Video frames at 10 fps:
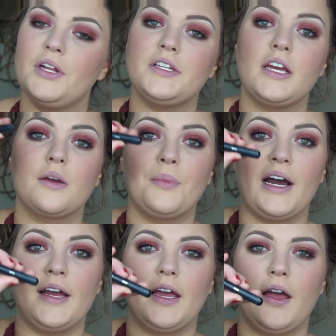gonna take
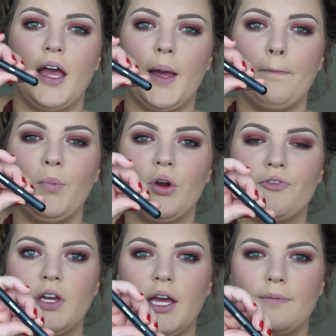my
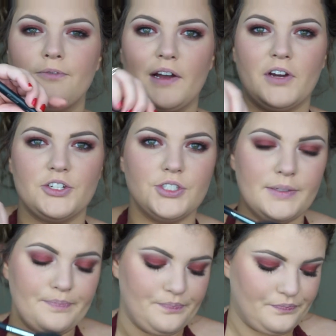Morphe M500,